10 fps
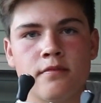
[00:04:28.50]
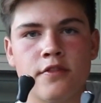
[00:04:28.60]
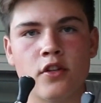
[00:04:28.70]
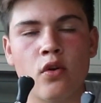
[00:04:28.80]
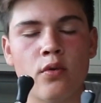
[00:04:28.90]

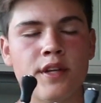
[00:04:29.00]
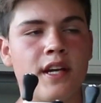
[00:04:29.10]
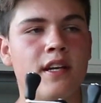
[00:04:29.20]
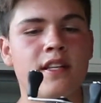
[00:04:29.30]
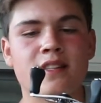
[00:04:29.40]
for the whole
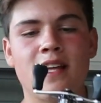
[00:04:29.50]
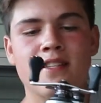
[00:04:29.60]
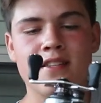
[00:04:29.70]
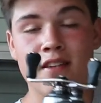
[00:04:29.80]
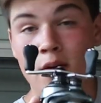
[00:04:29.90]
day.
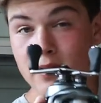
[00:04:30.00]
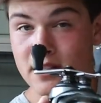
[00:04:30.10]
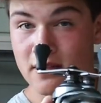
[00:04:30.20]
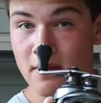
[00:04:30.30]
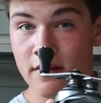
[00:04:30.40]
That's just not what
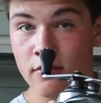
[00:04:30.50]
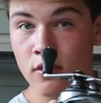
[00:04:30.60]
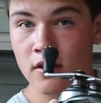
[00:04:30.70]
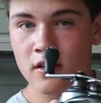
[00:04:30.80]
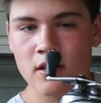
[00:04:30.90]
this is made
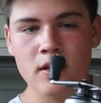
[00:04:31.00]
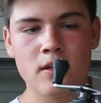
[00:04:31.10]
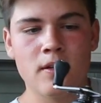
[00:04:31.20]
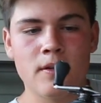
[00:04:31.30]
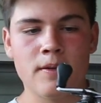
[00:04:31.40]
for,
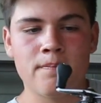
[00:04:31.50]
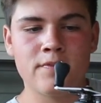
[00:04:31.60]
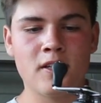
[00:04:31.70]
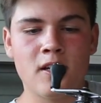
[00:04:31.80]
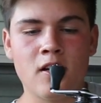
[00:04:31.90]

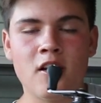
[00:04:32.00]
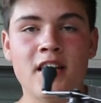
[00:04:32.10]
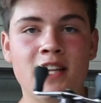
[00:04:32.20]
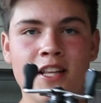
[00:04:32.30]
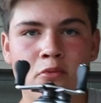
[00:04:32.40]

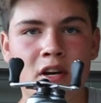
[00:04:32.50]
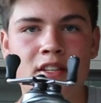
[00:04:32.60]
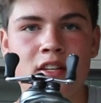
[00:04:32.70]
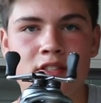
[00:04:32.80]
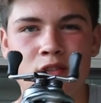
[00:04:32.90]
and that's why
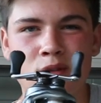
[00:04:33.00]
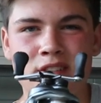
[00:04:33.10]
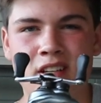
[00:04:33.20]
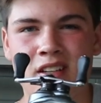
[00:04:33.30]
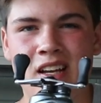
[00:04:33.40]
it doesn't hold a
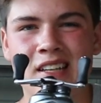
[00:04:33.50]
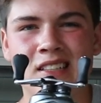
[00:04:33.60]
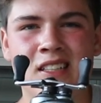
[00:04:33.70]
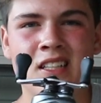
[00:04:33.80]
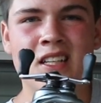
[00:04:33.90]
ton of line.
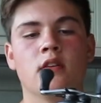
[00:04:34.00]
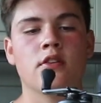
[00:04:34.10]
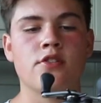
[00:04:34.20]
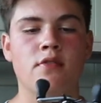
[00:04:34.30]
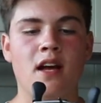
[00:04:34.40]

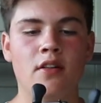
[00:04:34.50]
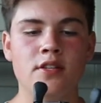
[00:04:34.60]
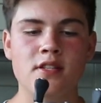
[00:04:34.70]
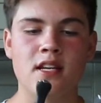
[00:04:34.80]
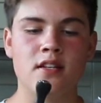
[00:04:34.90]
So now
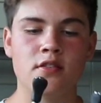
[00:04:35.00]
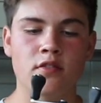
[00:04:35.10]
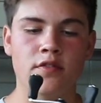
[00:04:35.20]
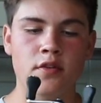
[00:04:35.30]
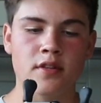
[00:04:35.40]
let's get into
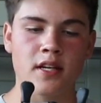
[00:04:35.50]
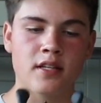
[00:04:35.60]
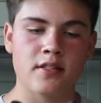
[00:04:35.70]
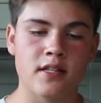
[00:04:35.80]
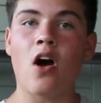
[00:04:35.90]
a few
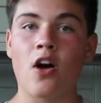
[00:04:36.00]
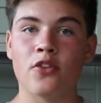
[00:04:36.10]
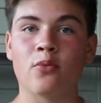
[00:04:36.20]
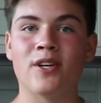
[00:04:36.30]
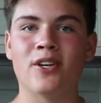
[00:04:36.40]
things on
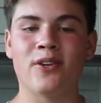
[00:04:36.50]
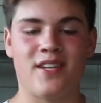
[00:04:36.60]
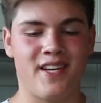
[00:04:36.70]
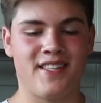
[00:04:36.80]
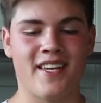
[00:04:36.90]
the reel
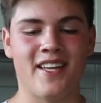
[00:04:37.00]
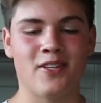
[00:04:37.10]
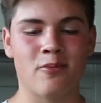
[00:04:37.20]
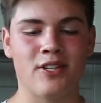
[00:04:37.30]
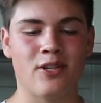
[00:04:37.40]
and inside
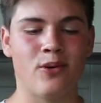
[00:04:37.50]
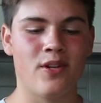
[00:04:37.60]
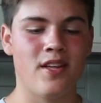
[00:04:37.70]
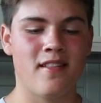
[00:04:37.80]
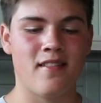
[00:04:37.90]
the reel
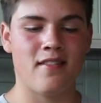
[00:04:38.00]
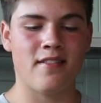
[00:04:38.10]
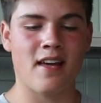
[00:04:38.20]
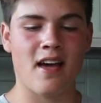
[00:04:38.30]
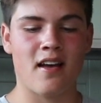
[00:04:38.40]

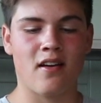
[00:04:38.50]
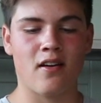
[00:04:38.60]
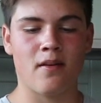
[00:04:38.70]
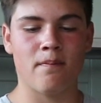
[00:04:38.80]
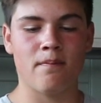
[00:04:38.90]
that
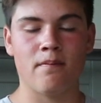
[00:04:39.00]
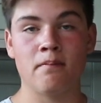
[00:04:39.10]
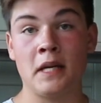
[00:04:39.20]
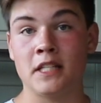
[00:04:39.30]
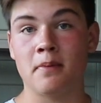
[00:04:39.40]

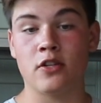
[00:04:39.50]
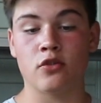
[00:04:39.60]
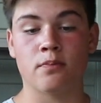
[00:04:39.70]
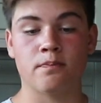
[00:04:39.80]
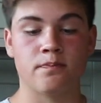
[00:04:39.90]
make it special.